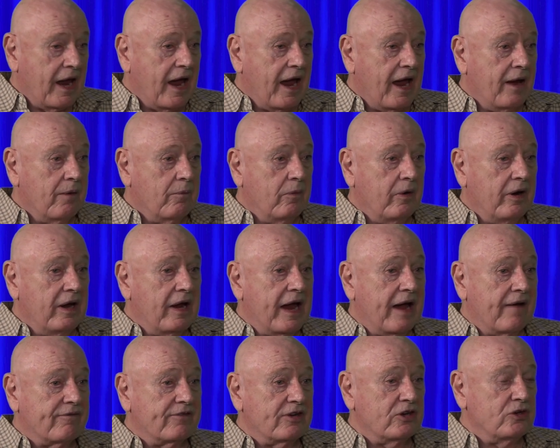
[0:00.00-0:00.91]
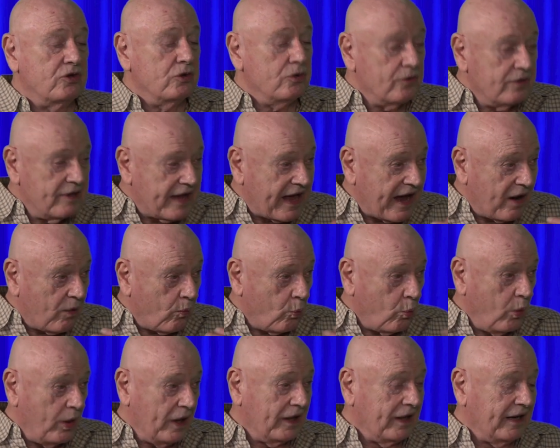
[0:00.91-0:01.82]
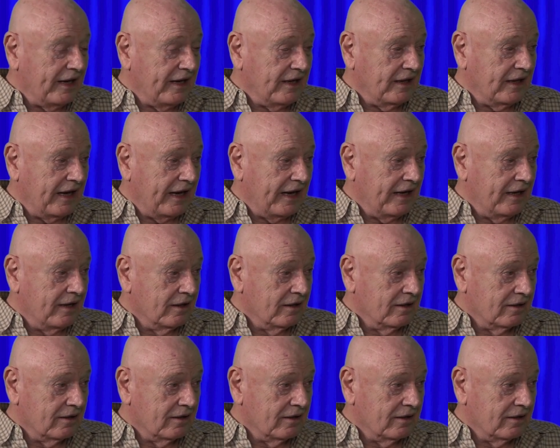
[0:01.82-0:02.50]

And we have to do that willingly.